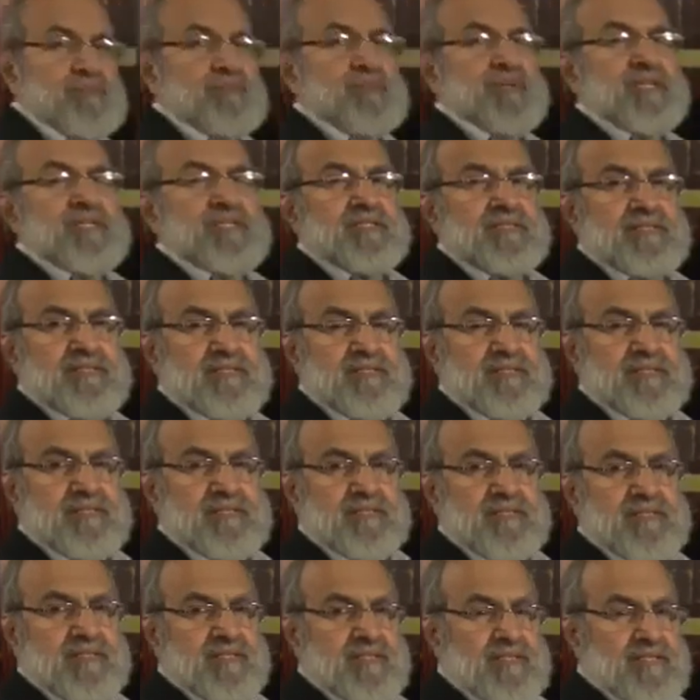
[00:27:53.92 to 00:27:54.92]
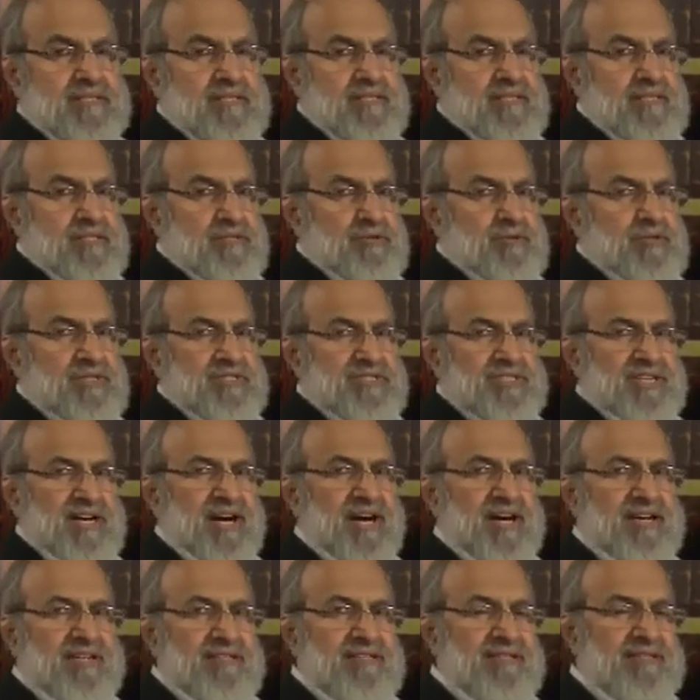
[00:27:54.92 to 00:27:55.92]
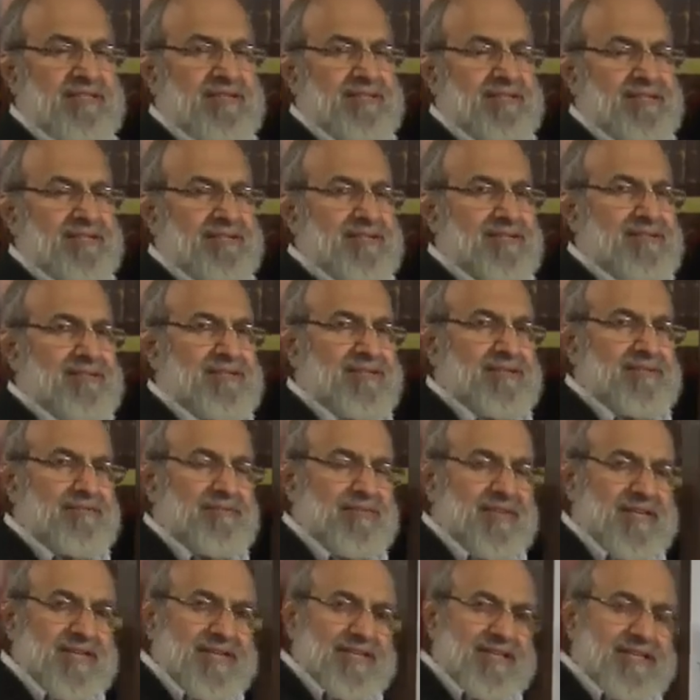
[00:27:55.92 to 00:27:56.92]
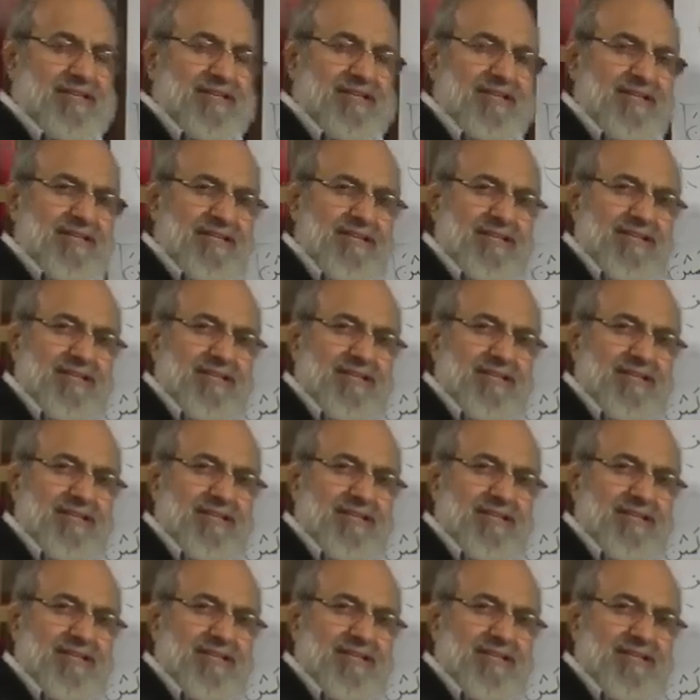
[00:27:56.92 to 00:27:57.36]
disappears. So it's either a tanween